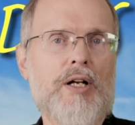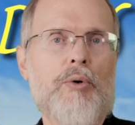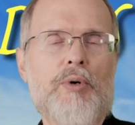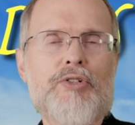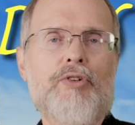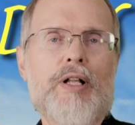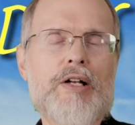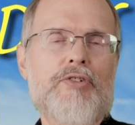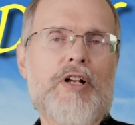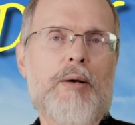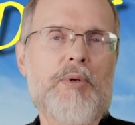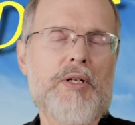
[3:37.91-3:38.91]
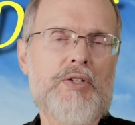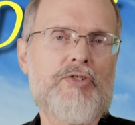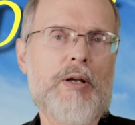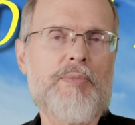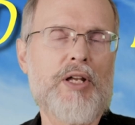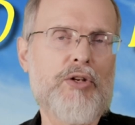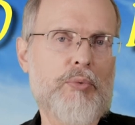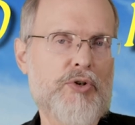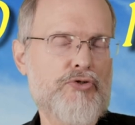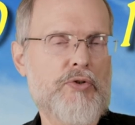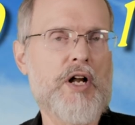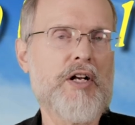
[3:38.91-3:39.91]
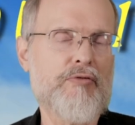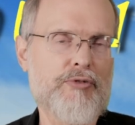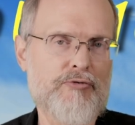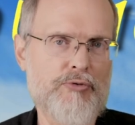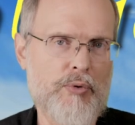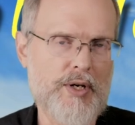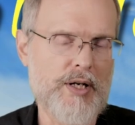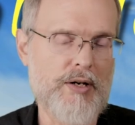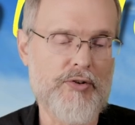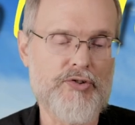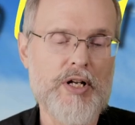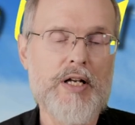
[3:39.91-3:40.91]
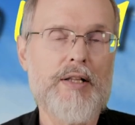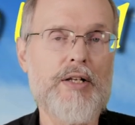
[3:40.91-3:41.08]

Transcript: When's the last time you did something you were training for 40 years?